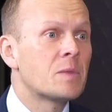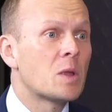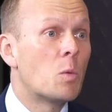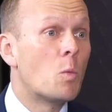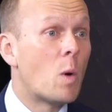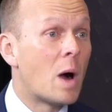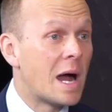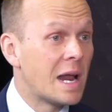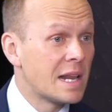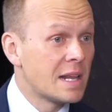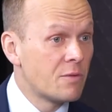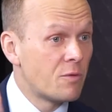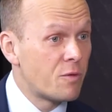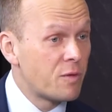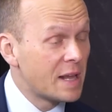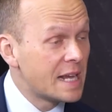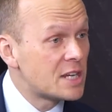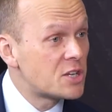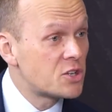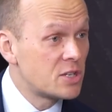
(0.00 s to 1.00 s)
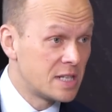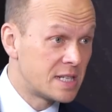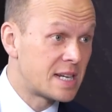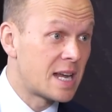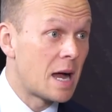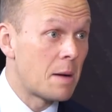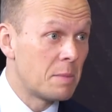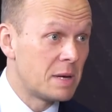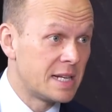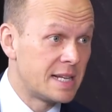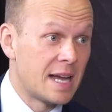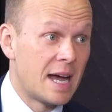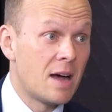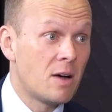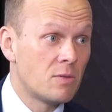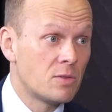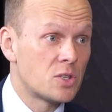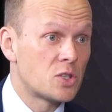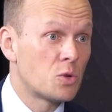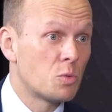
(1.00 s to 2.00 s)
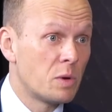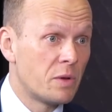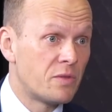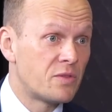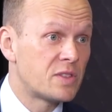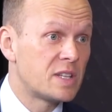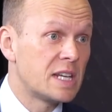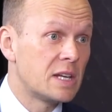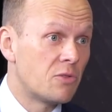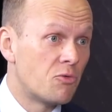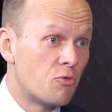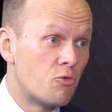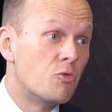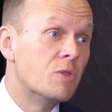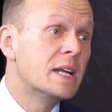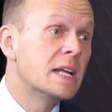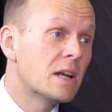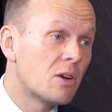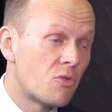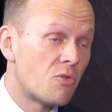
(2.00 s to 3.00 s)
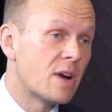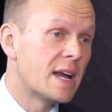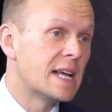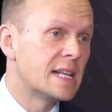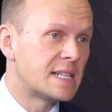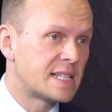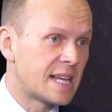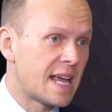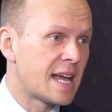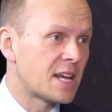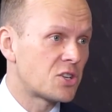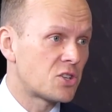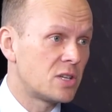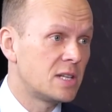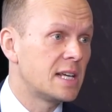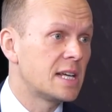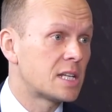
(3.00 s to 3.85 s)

while inflation is coming down. So we've seen real rates actually